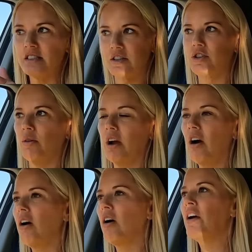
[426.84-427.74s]
is the newer
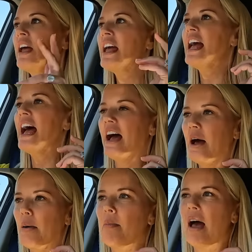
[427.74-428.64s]
car,
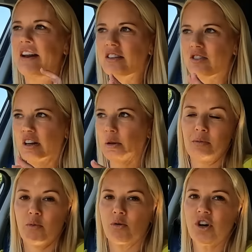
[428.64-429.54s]
and it's got a little
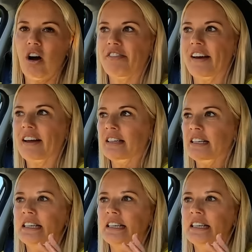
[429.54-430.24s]
bit more to offer.